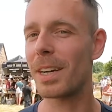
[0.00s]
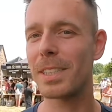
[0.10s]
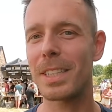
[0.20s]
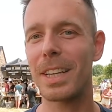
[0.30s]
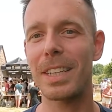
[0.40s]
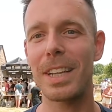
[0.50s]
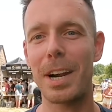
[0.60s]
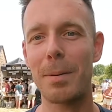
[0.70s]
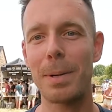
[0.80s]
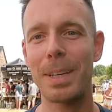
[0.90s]
I studied
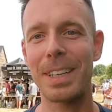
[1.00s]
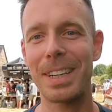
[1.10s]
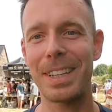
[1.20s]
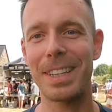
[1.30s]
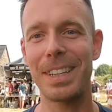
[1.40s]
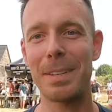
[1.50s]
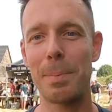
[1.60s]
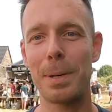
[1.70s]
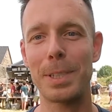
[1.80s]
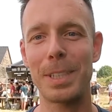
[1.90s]
Arabic uh, and
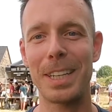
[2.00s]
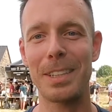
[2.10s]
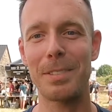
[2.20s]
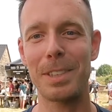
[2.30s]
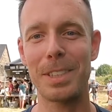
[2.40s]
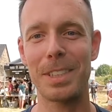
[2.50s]
Persian language